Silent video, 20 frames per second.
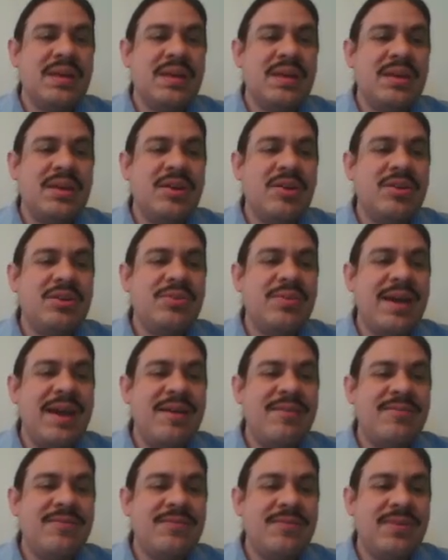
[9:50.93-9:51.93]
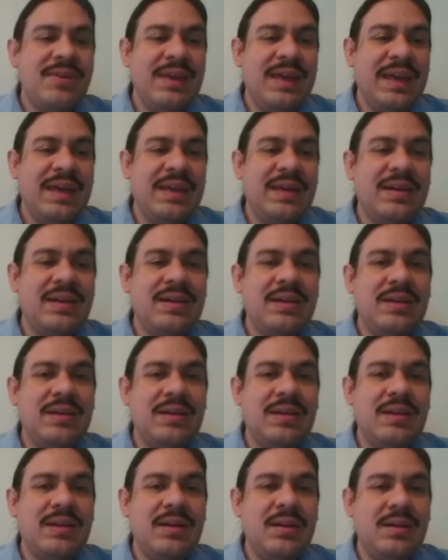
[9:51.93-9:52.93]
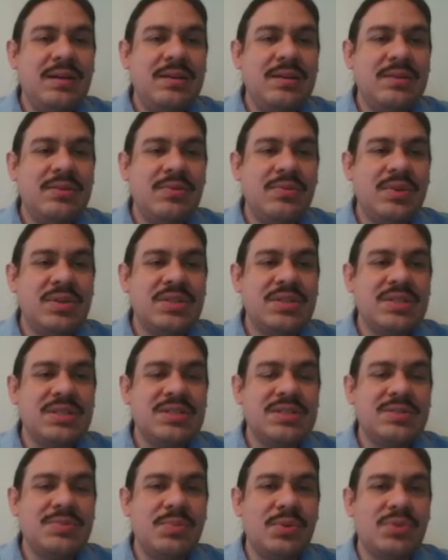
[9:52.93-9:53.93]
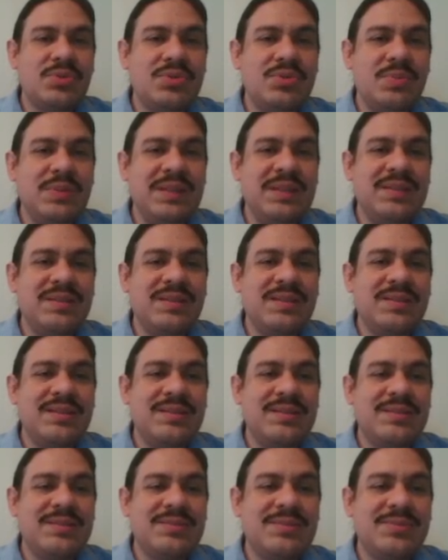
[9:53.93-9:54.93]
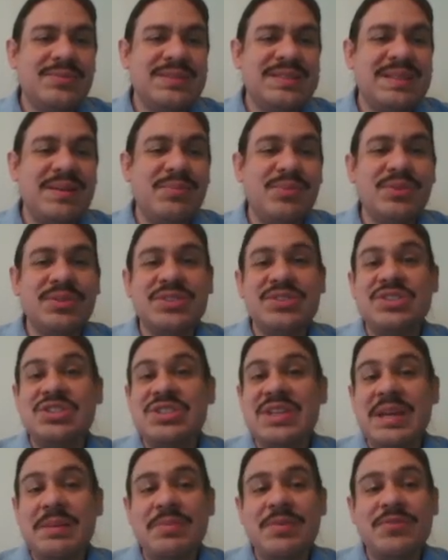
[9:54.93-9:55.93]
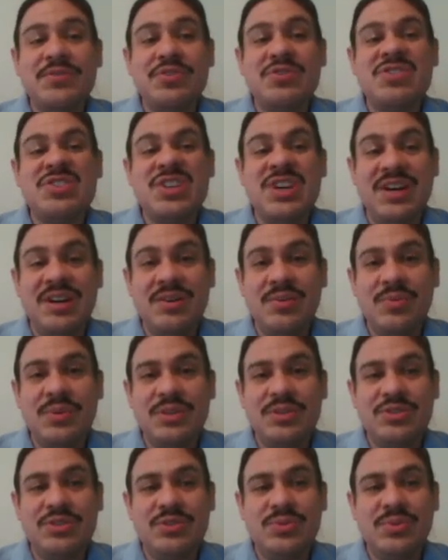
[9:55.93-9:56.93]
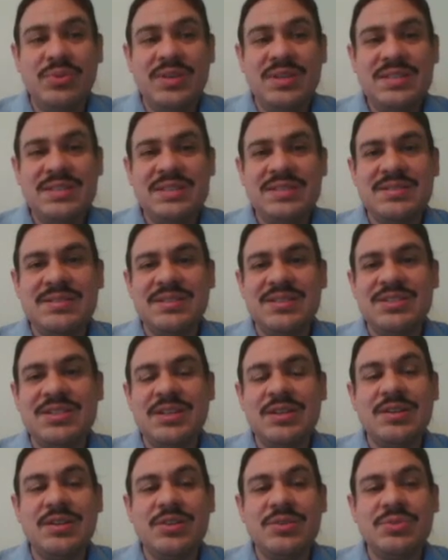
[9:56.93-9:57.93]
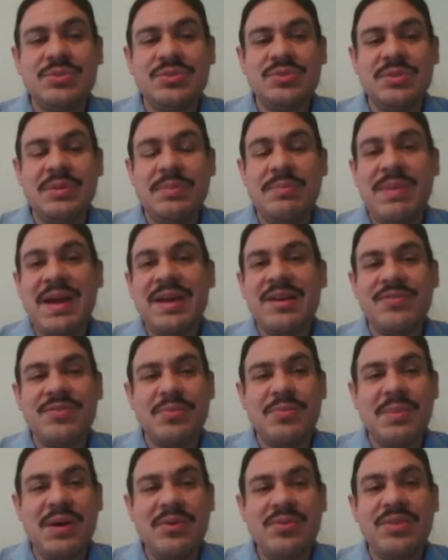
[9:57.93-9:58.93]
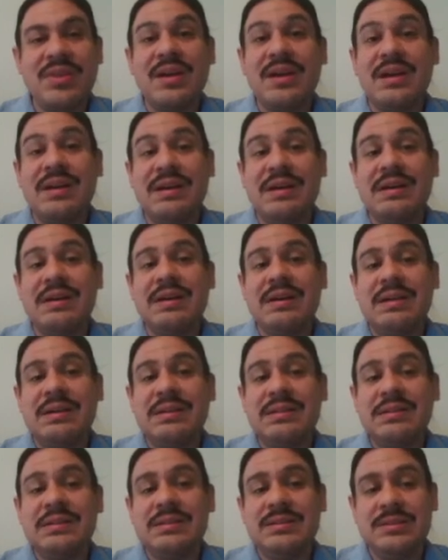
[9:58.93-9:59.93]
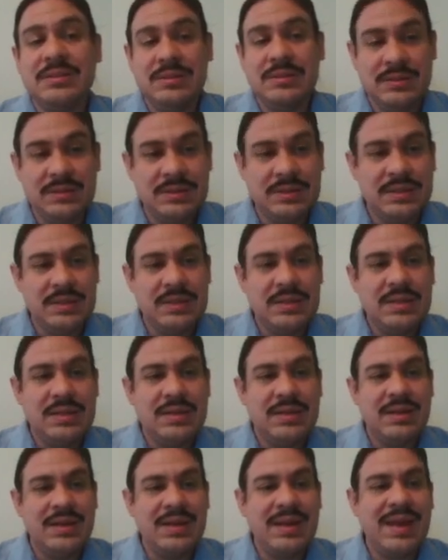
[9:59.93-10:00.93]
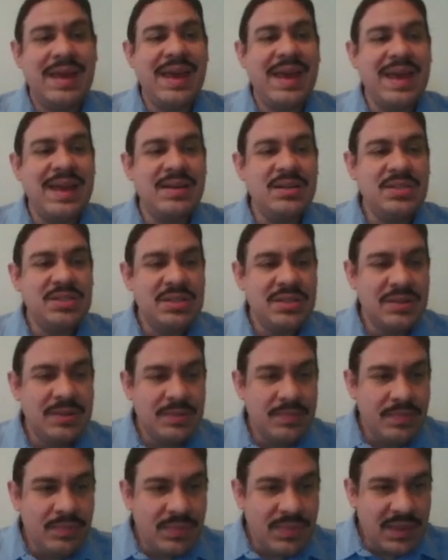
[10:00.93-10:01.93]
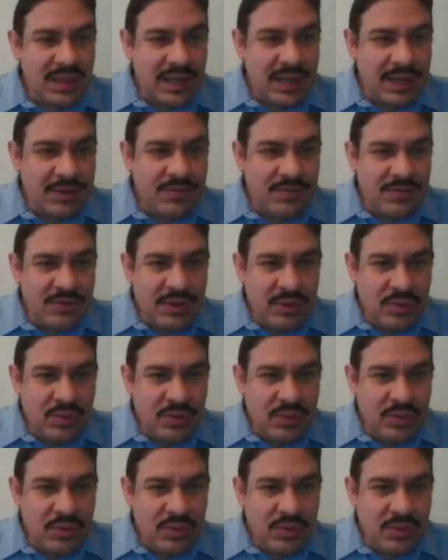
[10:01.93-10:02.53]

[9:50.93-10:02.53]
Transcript: Here you have a k, which is supposed to be uh, to resemble the shape of your tongue when you do this. The tongue goes to the back of your mouth. K, k. And if